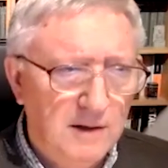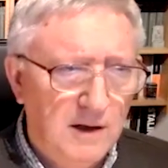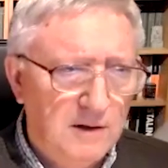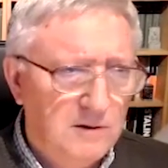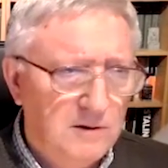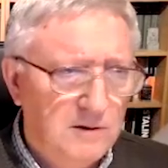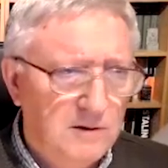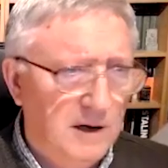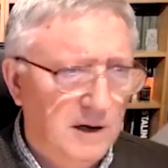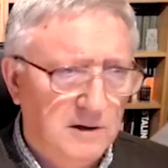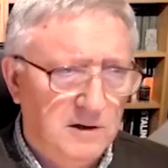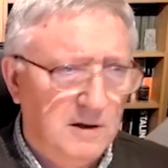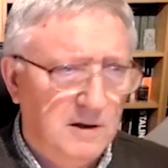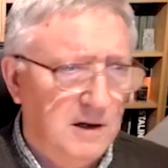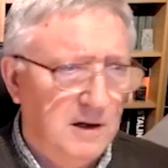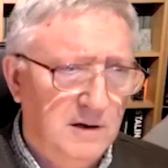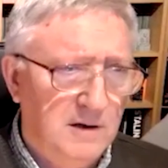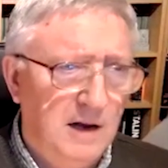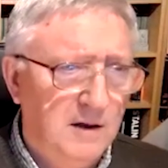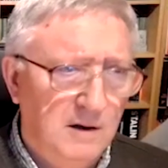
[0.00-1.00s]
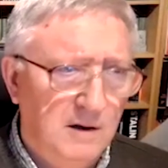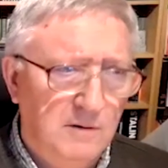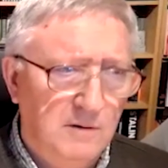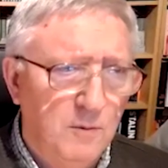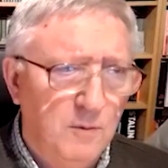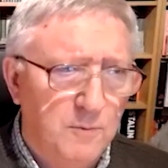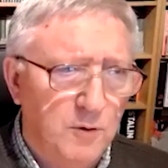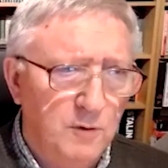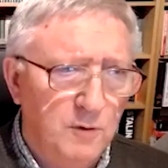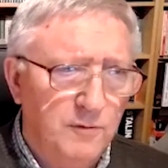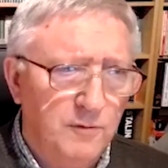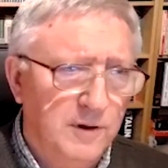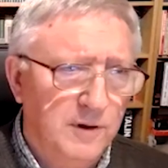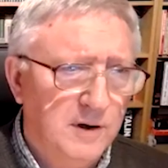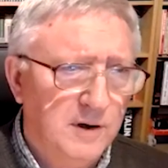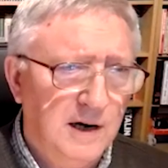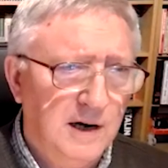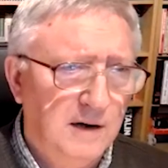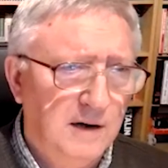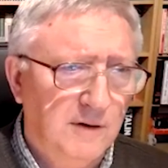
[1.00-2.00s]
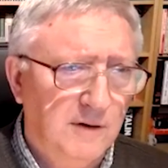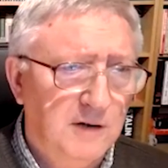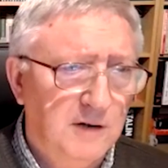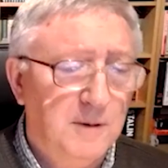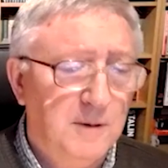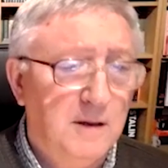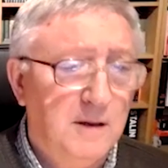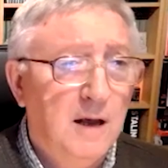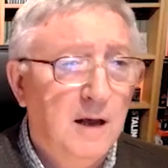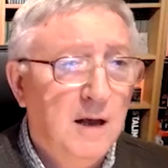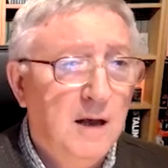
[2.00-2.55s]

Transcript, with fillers: there's just there's nothing, no proof of the date of Christ, but